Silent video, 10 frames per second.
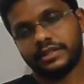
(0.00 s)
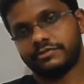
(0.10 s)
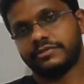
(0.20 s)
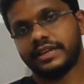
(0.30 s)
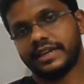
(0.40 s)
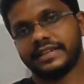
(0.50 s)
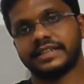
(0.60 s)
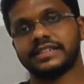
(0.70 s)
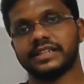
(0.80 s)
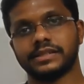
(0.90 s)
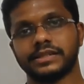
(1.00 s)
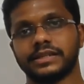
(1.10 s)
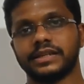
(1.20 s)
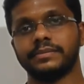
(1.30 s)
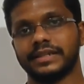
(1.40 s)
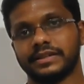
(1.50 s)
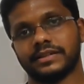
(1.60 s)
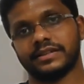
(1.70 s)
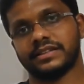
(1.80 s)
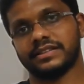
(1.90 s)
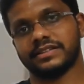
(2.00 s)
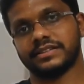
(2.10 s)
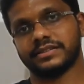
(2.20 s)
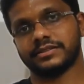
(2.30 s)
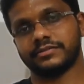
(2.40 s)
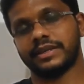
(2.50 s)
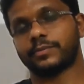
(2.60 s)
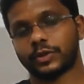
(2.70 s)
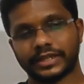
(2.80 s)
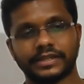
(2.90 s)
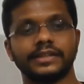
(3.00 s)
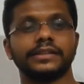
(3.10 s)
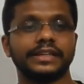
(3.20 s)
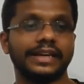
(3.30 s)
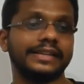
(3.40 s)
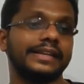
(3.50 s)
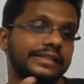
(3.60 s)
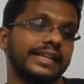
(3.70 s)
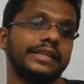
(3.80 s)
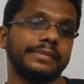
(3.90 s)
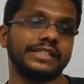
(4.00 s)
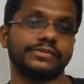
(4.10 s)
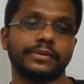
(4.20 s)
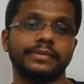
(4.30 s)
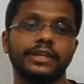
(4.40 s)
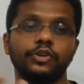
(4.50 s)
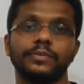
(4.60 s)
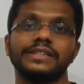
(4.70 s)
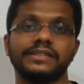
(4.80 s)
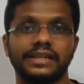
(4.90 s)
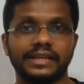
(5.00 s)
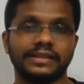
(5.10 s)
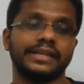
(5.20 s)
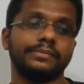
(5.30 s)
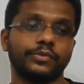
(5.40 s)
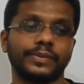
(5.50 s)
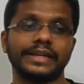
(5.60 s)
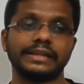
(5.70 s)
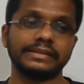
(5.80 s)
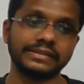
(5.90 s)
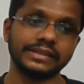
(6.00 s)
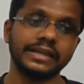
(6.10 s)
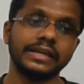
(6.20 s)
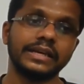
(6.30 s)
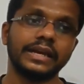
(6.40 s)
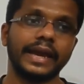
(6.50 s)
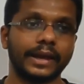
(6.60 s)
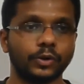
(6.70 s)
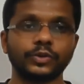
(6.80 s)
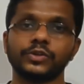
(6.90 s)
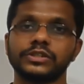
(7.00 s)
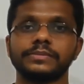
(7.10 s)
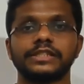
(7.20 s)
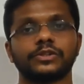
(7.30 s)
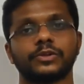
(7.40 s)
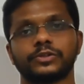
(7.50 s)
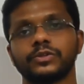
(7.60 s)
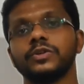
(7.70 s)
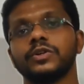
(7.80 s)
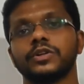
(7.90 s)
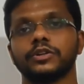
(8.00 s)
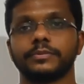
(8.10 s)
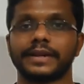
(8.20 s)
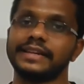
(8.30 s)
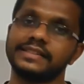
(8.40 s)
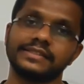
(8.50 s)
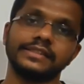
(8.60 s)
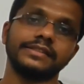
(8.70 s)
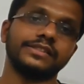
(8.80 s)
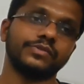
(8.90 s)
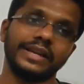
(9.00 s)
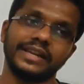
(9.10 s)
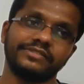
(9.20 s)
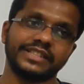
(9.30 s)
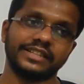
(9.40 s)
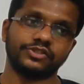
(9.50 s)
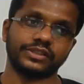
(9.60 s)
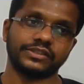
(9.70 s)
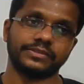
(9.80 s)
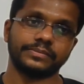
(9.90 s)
the endangered animal, we are protecting the endangered animals from the humans and other type of predators. Ecotourism is also practiced in these wildlife sanctuaries.